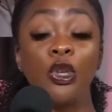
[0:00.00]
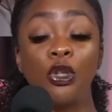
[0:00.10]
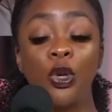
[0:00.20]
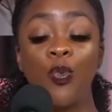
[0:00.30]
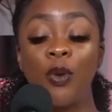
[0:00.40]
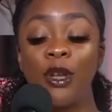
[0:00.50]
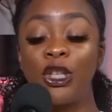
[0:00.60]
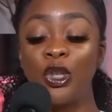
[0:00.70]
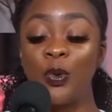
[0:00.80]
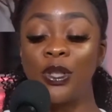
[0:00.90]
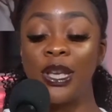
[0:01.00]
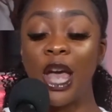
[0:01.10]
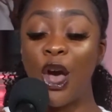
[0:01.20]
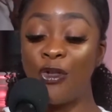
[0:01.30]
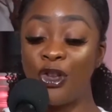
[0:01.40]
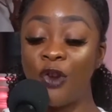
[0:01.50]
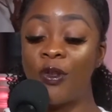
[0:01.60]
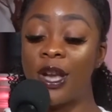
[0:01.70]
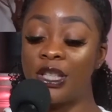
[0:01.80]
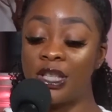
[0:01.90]
women choosing healthier
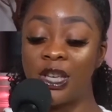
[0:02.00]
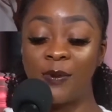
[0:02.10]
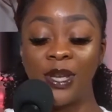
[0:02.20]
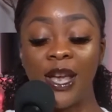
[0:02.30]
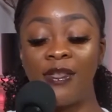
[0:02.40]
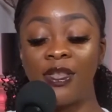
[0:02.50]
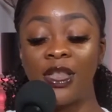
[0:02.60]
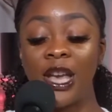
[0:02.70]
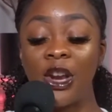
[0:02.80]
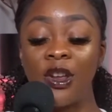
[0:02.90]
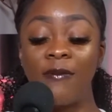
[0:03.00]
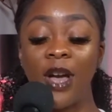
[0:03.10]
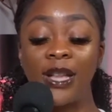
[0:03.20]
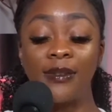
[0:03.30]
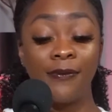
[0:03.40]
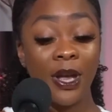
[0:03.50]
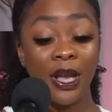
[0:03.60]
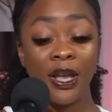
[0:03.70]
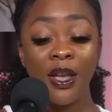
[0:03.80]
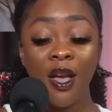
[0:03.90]
relationships, and the internet finds it
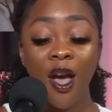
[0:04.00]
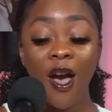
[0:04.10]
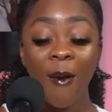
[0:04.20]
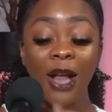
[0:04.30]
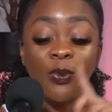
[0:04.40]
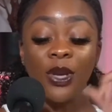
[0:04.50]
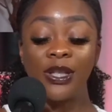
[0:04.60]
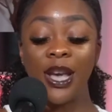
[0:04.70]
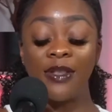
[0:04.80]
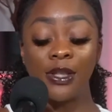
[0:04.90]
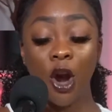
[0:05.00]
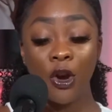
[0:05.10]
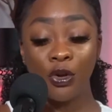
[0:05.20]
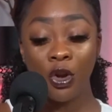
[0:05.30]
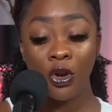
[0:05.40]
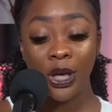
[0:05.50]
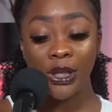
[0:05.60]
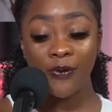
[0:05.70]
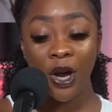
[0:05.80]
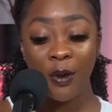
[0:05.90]
funny. I just want to say this article
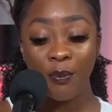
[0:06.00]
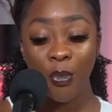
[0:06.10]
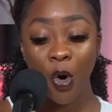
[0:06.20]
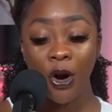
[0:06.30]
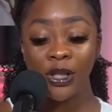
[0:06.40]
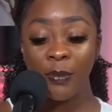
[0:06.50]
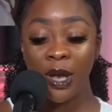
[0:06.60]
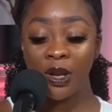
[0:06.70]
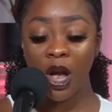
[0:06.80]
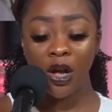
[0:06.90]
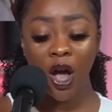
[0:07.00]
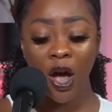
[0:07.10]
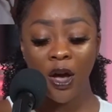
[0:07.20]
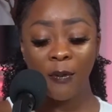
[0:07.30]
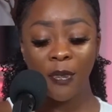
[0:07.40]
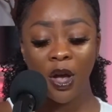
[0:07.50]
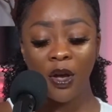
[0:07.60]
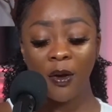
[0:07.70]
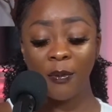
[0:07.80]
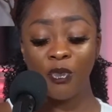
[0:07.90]
is from
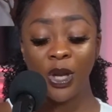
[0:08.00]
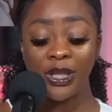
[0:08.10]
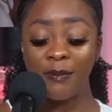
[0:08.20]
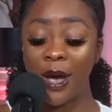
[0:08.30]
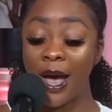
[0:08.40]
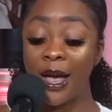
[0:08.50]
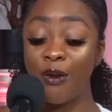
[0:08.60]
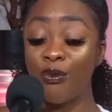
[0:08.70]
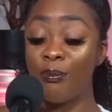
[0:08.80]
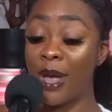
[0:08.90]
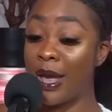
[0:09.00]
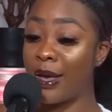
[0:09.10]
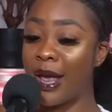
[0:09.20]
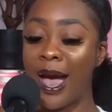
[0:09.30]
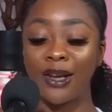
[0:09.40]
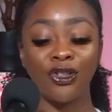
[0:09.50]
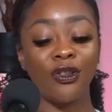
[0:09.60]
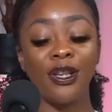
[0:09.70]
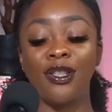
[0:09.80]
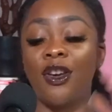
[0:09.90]
boardspanda.com, written by a man,
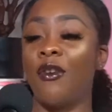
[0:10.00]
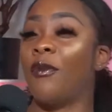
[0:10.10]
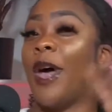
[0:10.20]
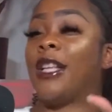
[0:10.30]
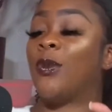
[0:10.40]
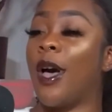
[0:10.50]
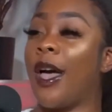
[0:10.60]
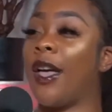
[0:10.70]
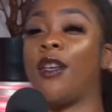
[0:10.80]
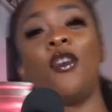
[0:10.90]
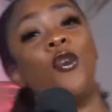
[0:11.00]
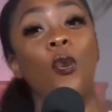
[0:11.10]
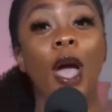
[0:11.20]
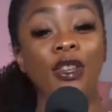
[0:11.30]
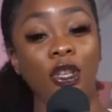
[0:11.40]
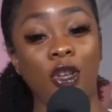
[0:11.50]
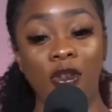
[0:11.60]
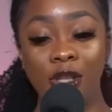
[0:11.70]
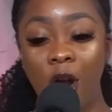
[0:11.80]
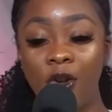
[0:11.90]
actually. So that's why we actually chose
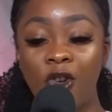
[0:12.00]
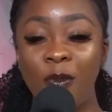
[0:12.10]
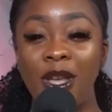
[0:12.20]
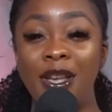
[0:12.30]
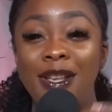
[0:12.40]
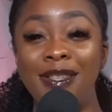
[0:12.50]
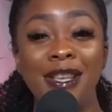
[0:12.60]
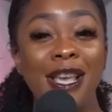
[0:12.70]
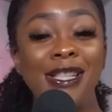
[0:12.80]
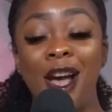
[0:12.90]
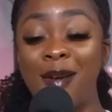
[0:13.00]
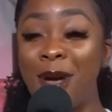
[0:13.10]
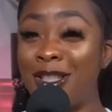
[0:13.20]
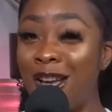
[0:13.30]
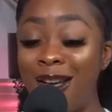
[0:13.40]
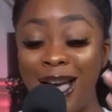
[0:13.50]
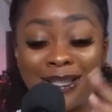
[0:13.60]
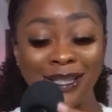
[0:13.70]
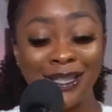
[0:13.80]
this article, because he's talking about y'all asses.